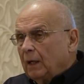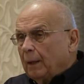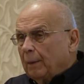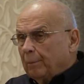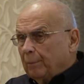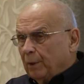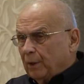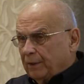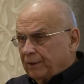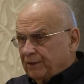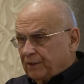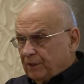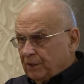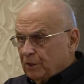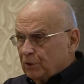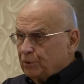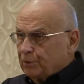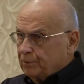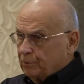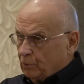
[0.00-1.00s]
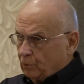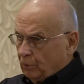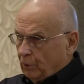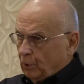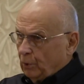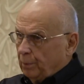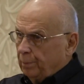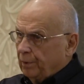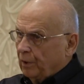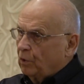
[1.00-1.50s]
But this
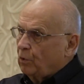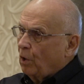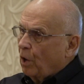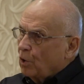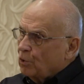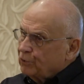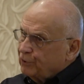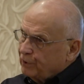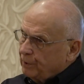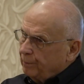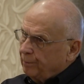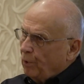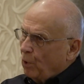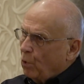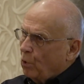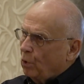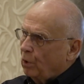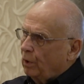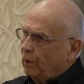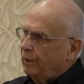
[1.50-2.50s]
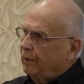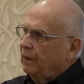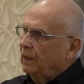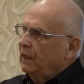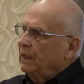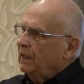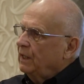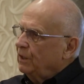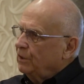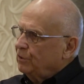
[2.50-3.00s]
group, across the board,
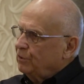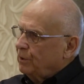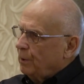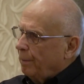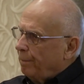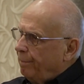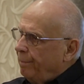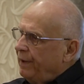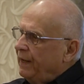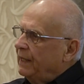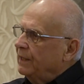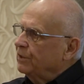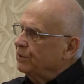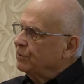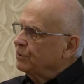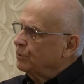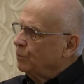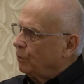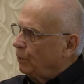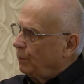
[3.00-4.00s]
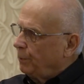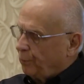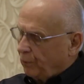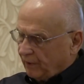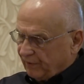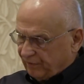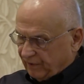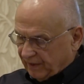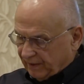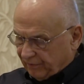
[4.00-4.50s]
is the best group
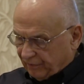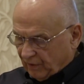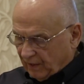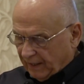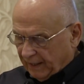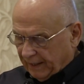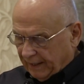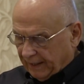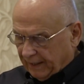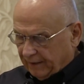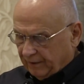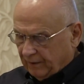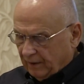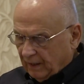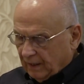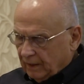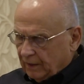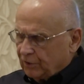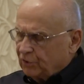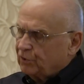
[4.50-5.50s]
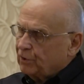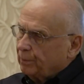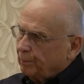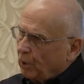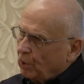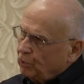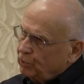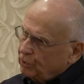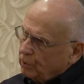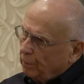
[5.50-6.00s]
we've ever had. It's the
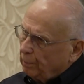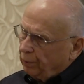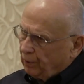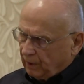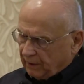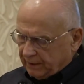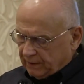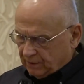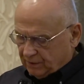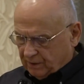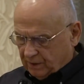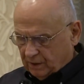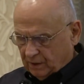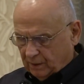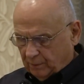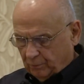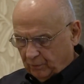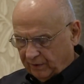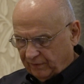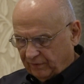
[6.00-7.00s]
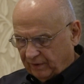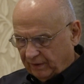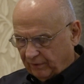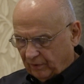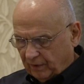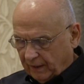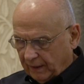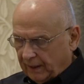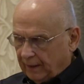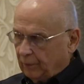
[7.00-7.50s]
most complete team we've
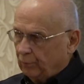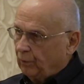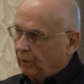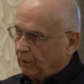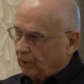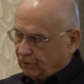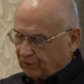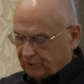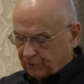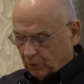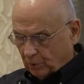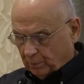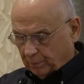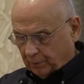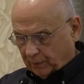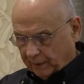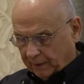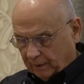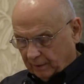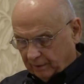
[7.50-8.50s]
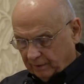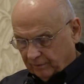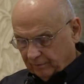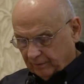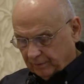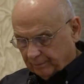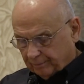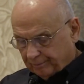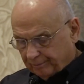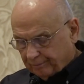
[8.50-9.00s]
ever had, and we are so proud of
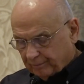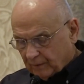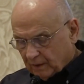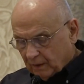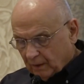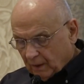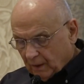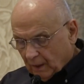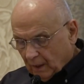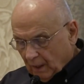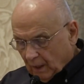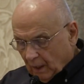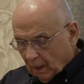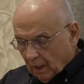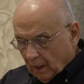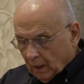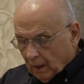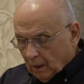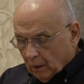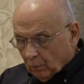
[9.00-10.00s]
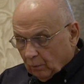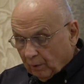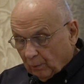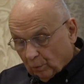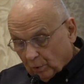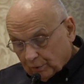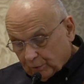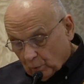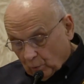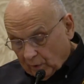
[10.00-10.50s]
them. We
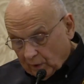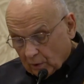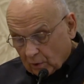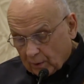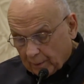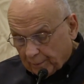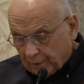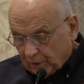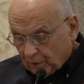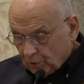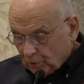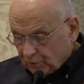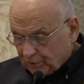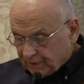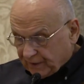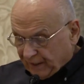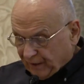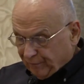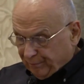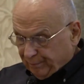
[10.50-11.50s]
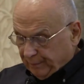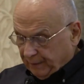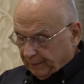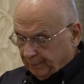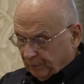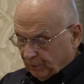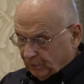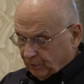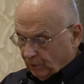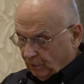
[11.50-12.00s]
want to welcome a new staff
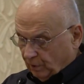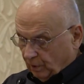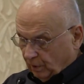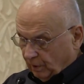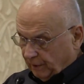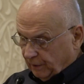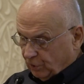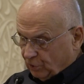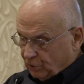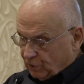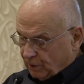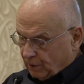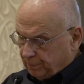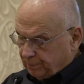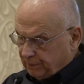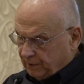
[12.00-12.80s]
member to the leadership